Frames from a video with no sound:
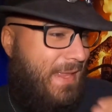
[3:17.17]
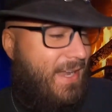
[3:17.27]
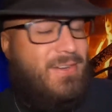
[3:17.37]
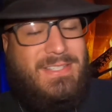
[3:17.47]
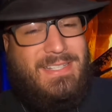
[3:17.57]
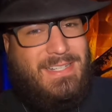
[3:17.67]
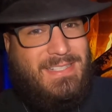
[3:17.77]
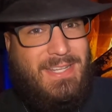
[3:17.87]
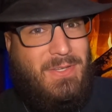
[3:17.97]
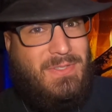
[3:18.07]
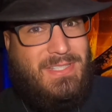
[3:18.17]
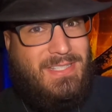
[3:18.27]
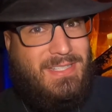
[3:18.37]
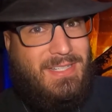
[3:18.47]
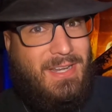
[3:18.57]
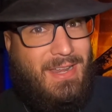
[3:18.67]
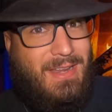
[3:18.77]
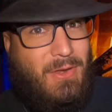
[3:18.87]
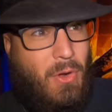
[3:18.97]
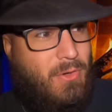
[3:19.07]
Then Harrison continues to
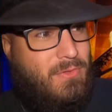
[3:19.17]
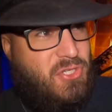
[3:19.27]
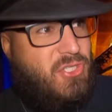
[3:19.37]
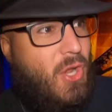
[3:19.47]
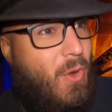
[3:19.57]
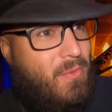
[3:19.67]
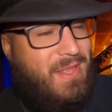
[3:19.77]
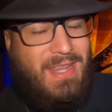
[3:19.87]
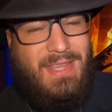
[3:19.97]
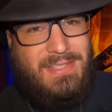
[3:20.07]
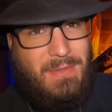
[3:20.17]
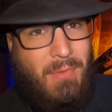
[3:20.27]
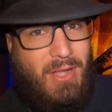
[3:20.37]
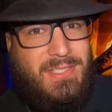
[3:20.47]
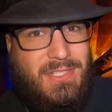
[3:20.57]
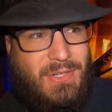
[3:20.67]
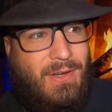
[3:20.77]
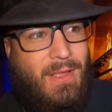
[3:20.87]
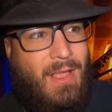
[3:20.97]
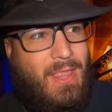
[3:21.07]
show that he has a monster.
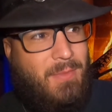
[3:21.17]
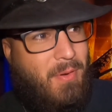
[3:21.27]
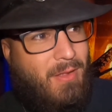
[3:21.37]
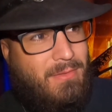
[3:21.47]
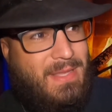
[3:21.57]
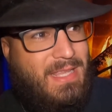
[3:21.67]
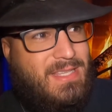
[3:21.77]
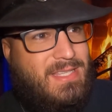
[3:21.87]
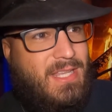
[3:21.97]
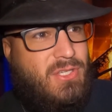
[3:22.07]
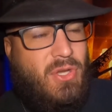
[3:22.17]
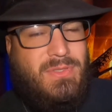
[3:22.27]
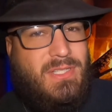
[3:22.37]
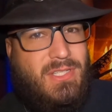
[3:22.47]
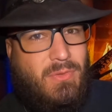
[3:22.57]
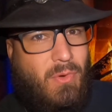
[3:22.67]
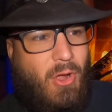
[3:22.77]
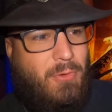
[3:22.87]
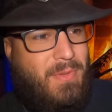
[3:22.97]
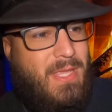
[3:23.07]
The problem is, he shows it to the
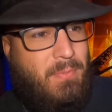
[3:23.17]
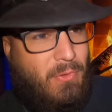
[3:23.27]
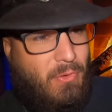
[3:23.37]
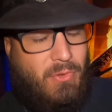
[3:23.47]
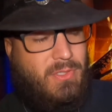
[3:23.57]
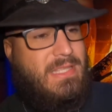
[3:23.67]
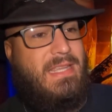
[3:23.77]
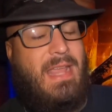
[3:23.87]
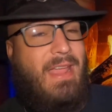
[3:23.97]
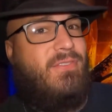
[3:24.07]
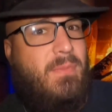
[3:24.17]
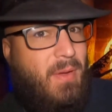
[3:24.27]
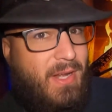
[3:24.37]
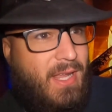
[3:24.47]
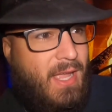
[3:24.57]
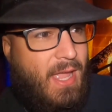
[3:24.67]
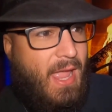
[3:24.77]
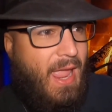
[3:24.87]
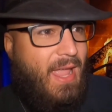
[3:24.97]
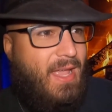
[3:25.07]
wrong people, or to everybody,
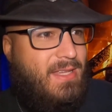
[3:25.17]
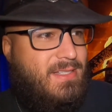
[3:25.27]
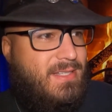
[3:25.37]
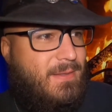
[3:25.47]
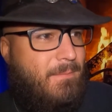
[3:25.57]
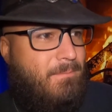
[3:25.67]
and